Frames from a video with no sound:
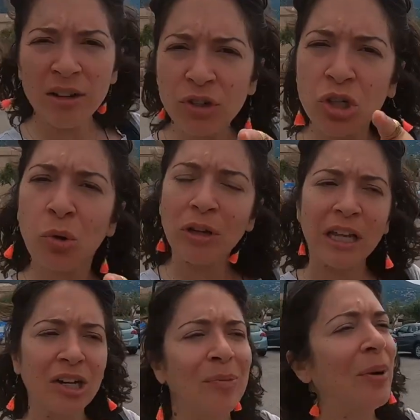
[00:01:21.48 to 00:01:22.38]
I'll give you a tour
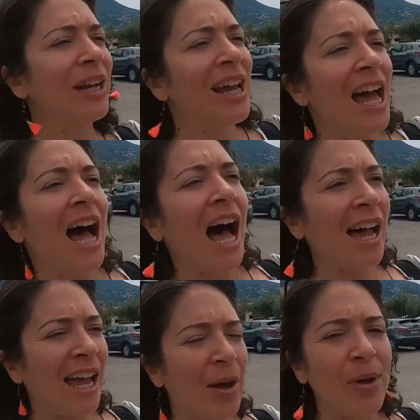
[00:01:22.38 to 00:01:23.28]
later, but
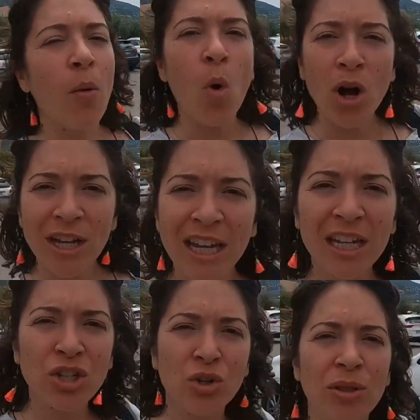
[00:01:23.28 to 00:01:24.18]
I am walking
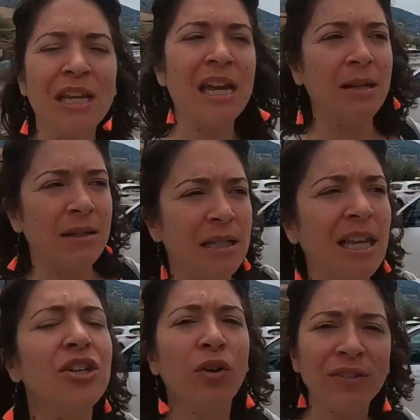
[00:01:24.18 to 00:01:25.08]
into the
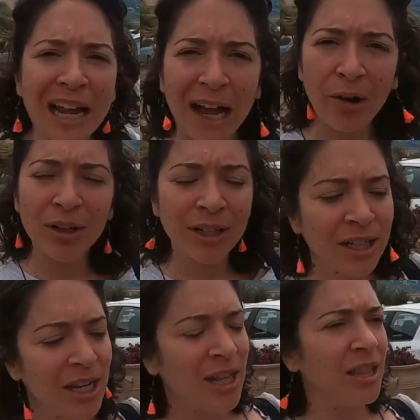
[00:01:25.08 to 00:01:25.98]
center of town
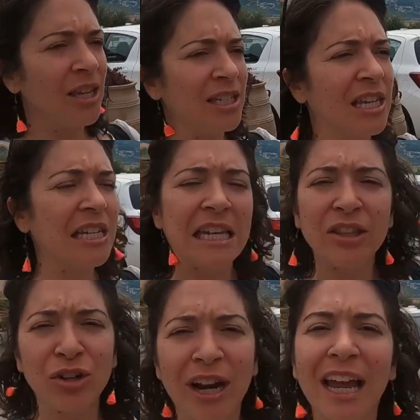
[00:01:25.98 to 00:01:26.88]
the city
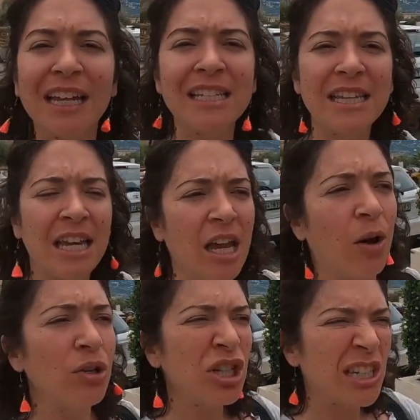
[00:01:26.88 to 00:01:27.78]
center, I guess,
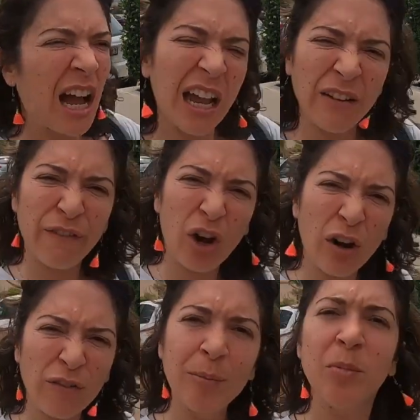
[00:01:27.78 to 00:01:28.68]
which is kind of
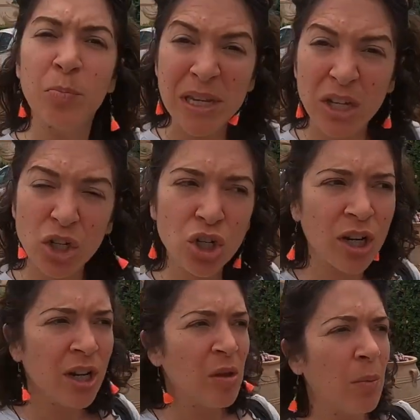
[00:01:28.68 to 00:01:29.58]
far from the
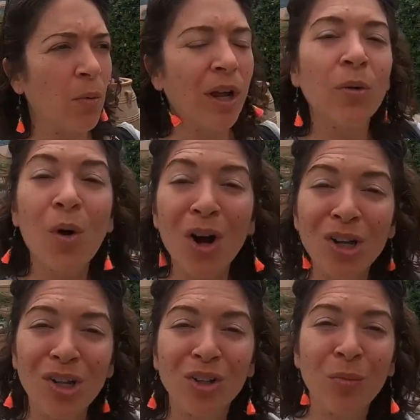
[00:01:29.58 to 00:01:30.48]
beach, but we're gonna
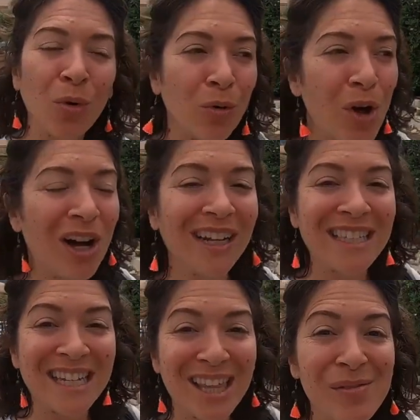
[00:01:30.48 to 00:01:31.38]
walk along the boardwalk
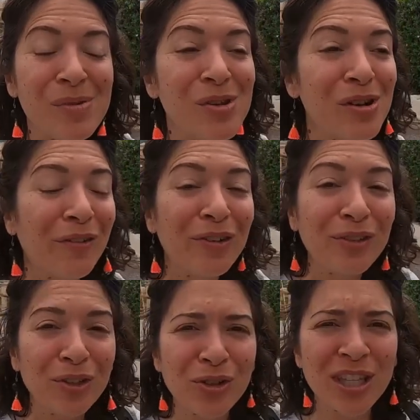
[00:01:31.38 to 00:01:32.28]
and see the beautiful
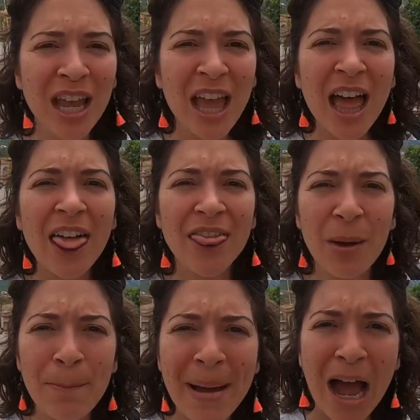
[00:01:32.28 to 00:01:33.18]
views.
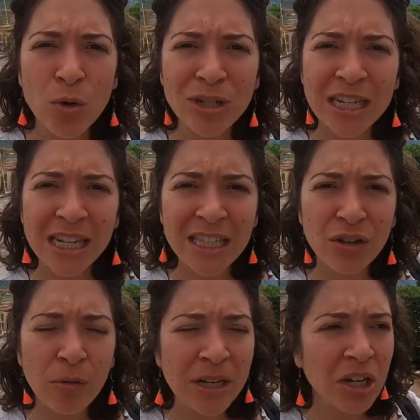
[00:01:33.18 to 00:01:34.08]
The
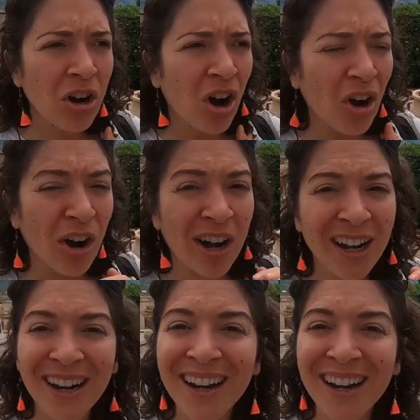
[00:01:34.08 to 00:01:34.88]
mountains from here are